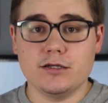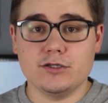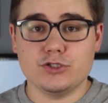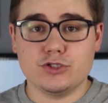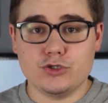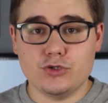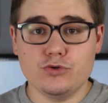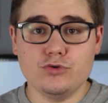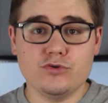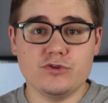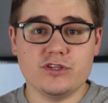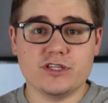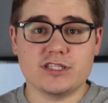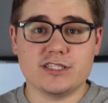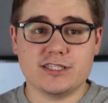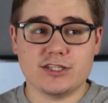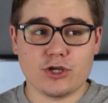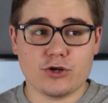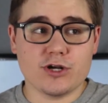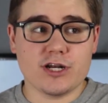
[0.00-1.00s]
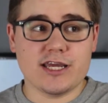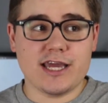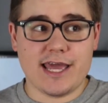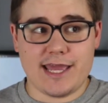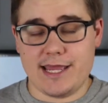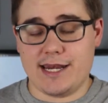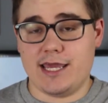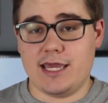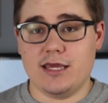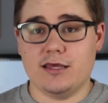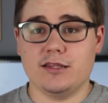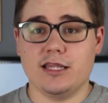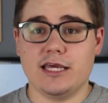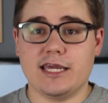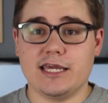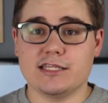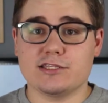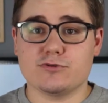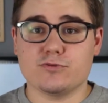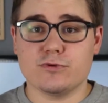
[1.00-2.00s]
to the 3080.
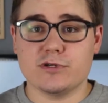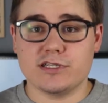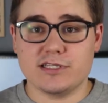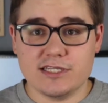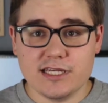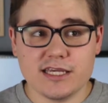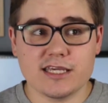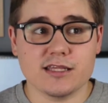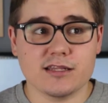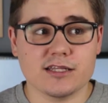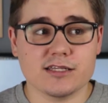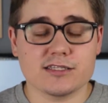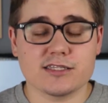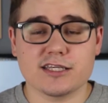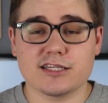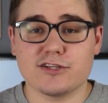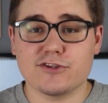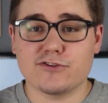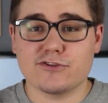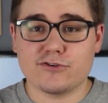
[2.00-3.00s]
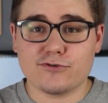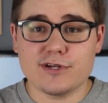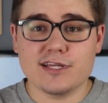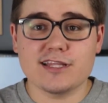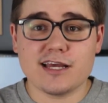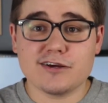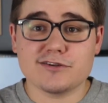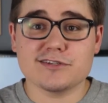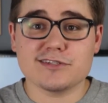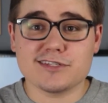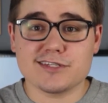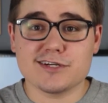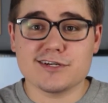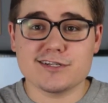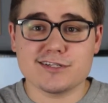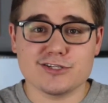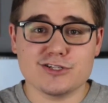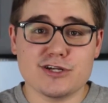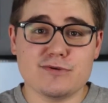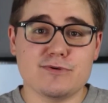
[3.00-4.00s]
Like, it's ridiculous. Like, the 3000
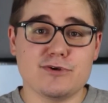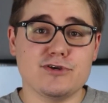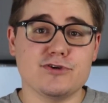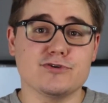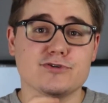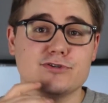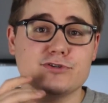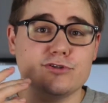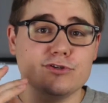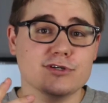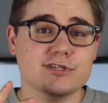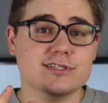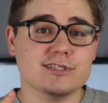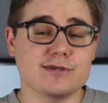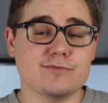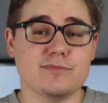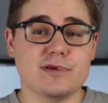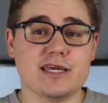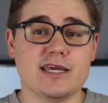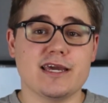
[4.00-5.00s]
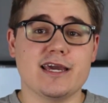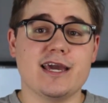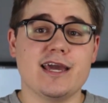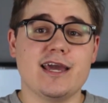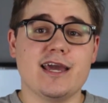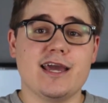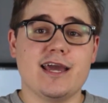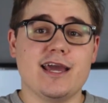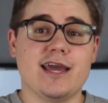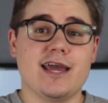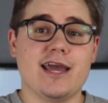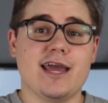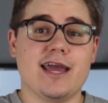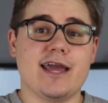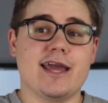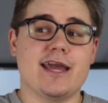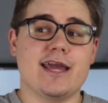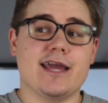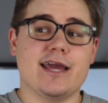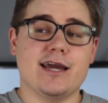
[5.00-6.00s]
series of GPUs looks to be
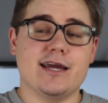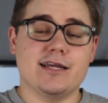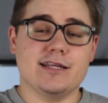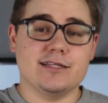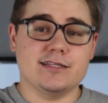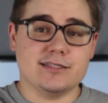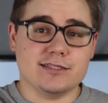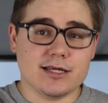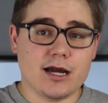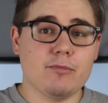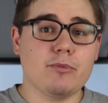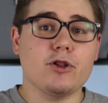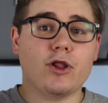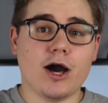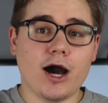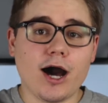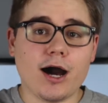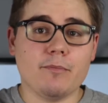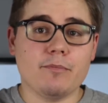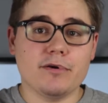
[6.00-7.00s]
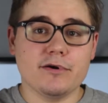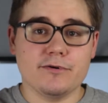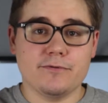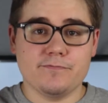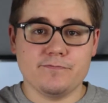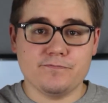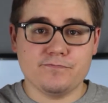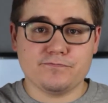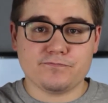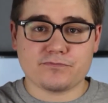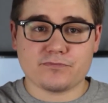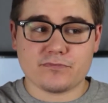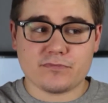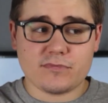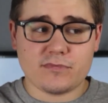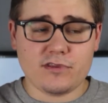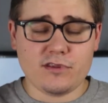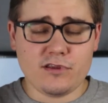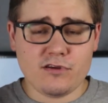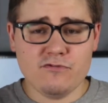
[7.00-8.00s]
a double up
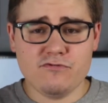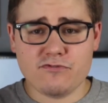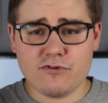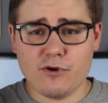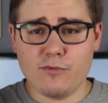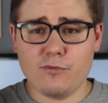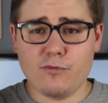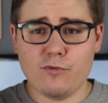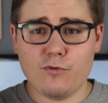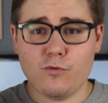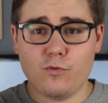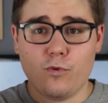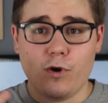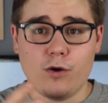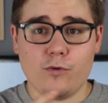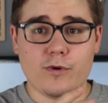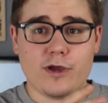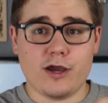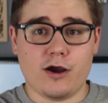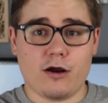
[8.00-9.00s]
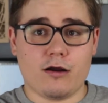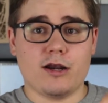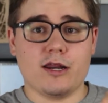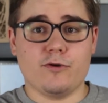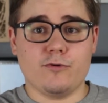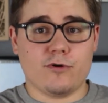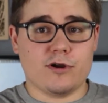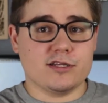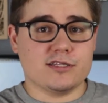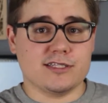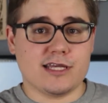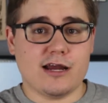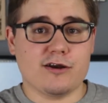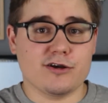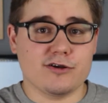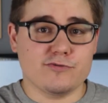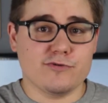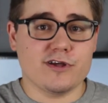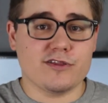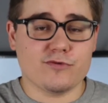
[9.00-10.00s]
from what we already were
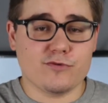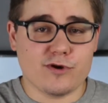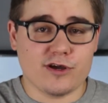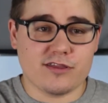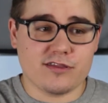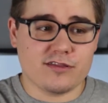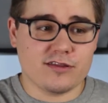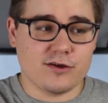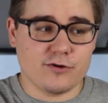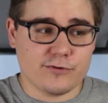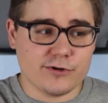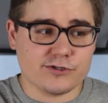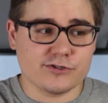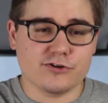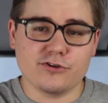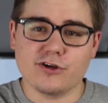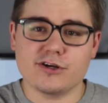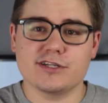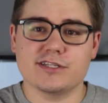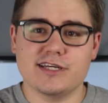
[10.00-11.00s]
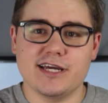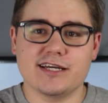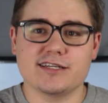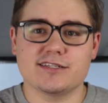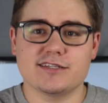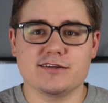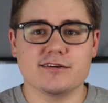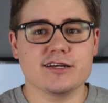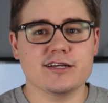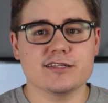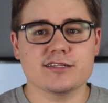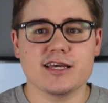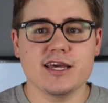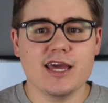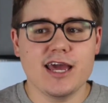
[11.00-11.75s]
astounded with the original RTX series.